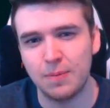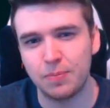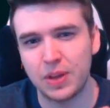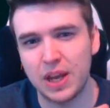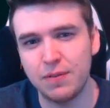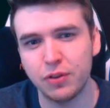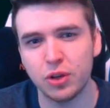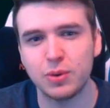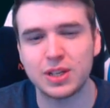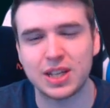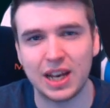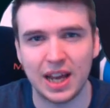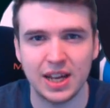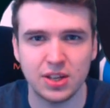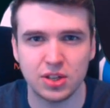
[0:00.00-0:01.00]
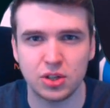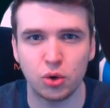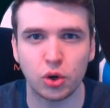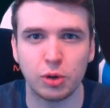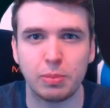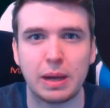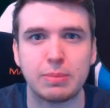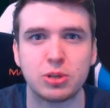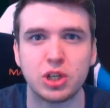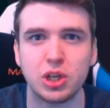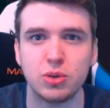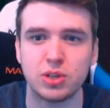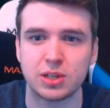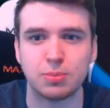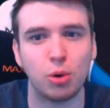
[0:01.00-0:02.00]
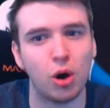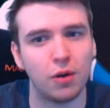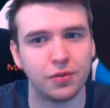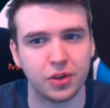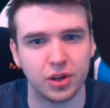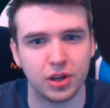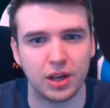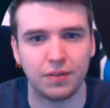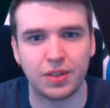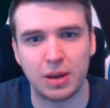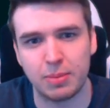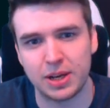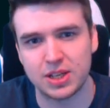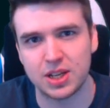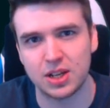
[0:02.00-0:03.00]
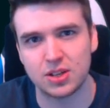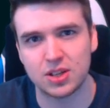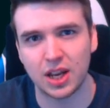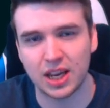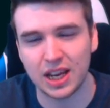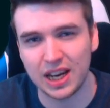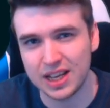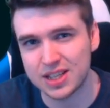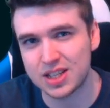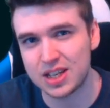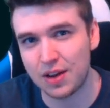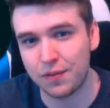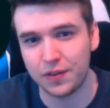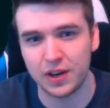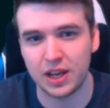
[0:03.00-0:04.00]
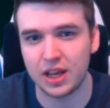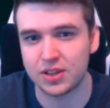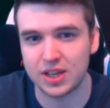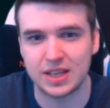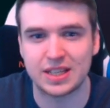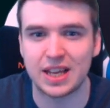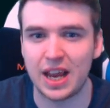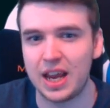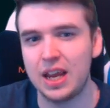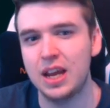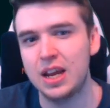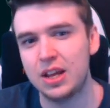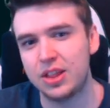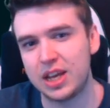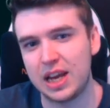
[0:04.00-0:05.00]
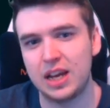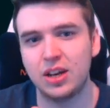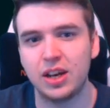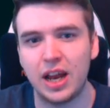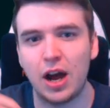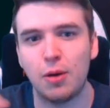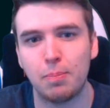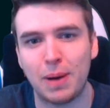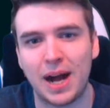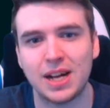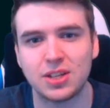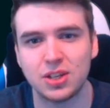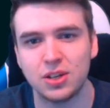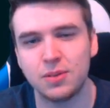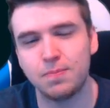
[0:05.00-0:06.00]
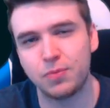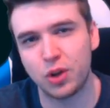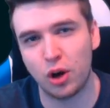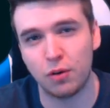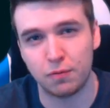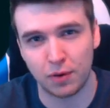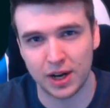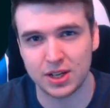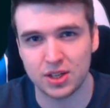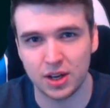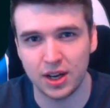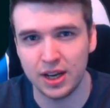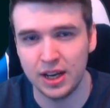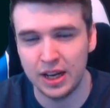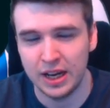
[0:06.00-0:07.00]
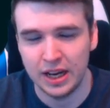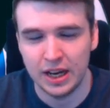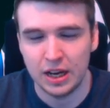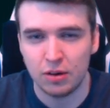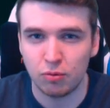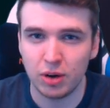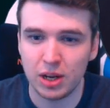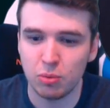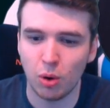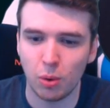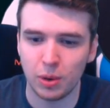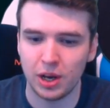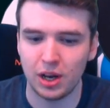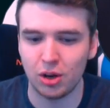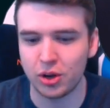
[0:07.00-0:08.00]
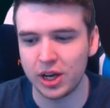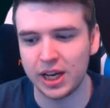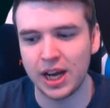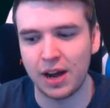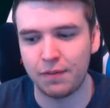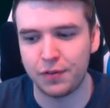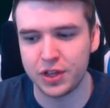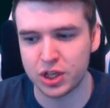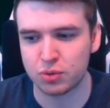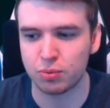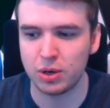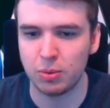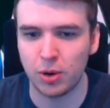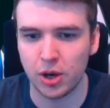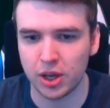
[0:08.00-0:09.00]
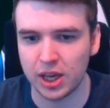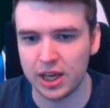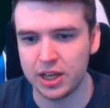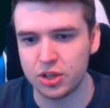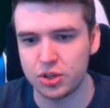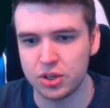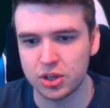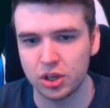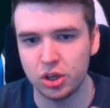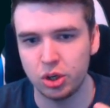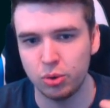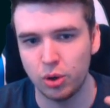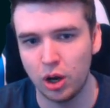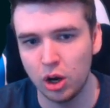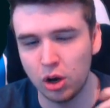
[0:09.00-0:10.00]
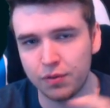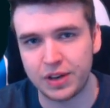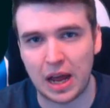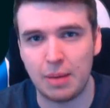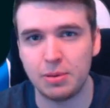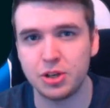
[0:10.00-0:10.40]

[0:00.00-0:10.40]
even though it's less, you're going to be able to use this more often, if that makes sense. Like it is definitely, as I say, the in and out pattern of REK'SAI. Really what we're looking at for this rework is she's going to do a lot of damage.